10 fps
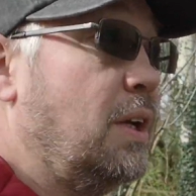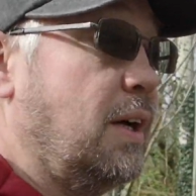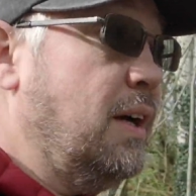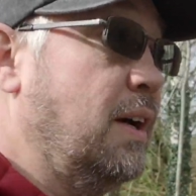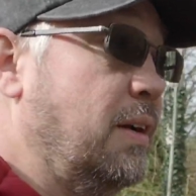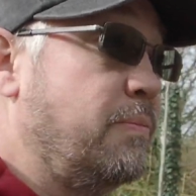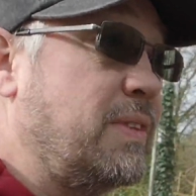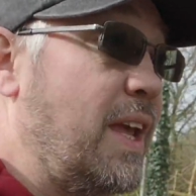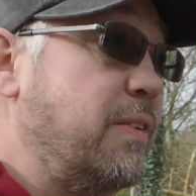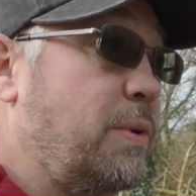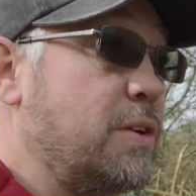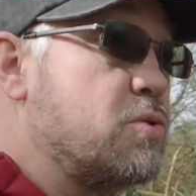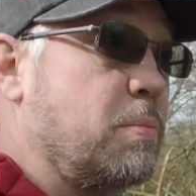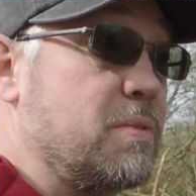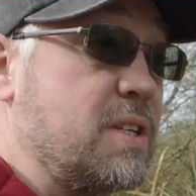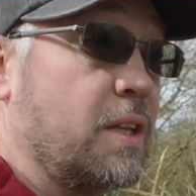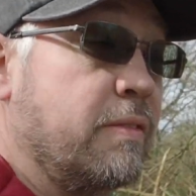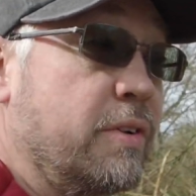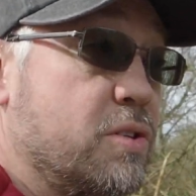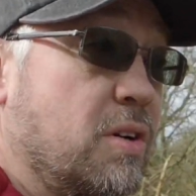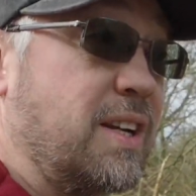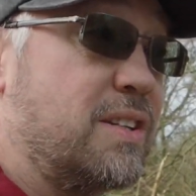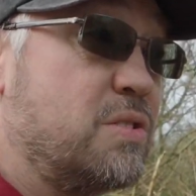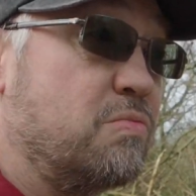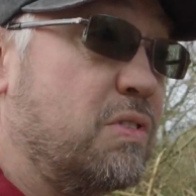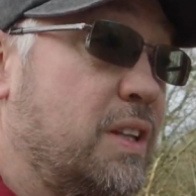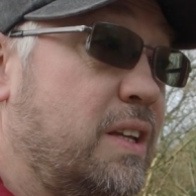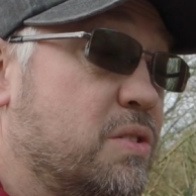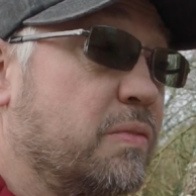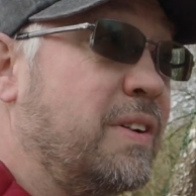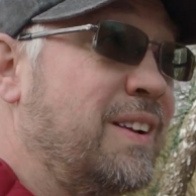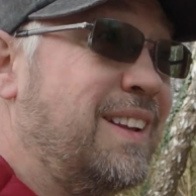Even when you drop the teleconverter on, it doesn't really sort of